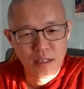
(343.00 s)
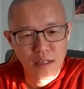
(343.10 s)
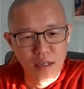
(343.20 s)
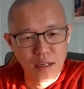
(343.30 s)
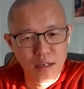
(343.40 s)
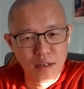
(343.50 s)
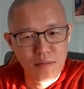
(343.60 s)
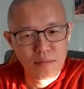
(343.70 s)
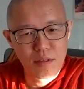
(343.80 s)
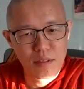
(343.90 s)

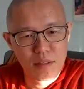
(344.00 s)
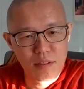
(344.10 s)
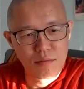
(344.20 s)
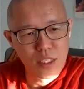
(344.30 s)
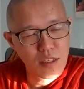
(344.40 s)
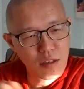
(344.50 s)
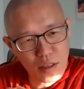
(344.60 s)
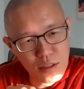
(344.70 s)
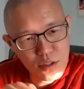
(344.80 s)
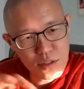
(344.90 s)
were the
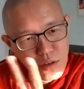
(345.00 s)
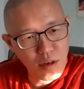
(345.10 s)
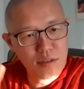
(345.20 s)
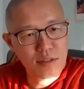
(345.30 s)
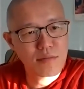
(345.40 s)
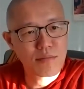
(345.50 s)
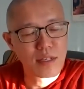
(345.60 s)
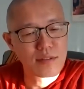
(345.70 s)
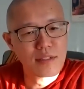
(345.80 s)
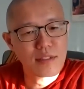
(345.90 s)
conditions all still
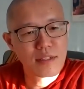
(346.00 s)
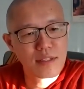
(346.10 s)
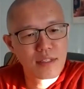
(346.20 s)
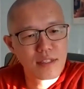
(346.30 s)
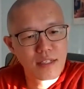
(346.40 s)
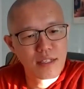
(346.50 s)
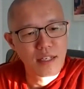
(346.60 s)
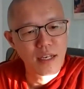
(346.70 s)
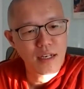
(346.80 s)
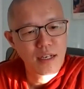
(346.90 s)
present?
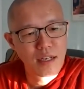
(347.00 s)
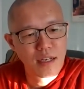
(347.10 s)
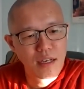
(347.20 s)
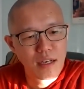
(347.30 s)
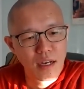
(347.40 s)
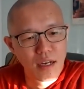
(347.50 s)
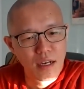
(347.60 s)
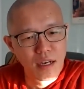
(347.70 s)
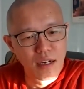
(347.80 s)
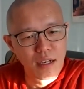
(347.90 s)
Yeah,
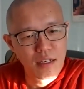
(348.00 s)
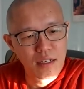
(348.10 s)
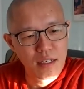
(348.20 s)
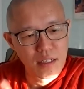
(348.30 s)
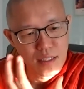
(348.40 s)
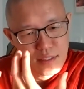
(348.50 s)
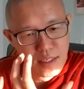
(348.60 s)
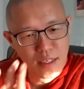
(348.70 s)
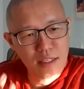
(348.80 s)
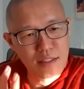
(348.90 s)
in
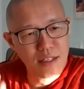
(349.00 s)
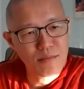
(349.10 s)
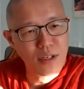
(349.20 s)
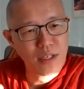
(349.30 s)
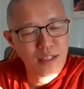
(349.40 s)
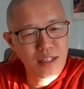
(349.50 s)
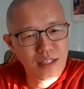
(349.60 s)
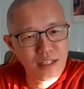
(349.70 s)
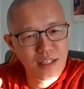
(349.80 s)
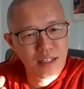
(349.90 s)
exactly the same way.
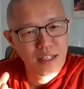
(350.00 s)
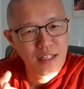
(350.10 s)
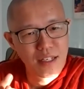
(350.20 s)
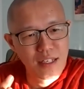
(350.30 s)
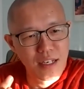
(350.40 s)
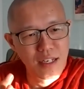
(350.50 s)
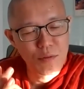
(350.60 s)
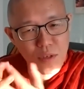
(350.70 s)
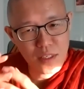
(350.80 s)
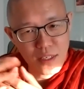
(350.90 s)
Yeah,
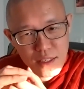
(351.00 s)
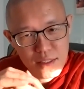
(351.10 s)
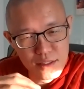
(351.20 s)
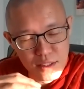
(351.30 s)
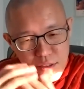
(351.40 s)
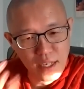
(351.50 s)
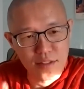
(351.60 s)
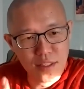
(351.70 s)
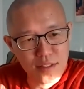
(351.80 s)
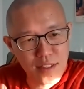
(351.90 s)
if it still
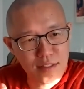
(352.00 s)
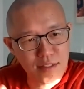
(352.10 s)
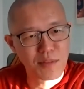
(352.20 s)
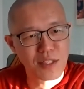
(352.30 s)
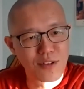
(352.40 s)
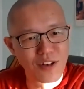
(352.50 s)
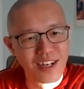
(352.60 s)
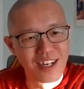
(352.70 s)
exists, then something is wrong.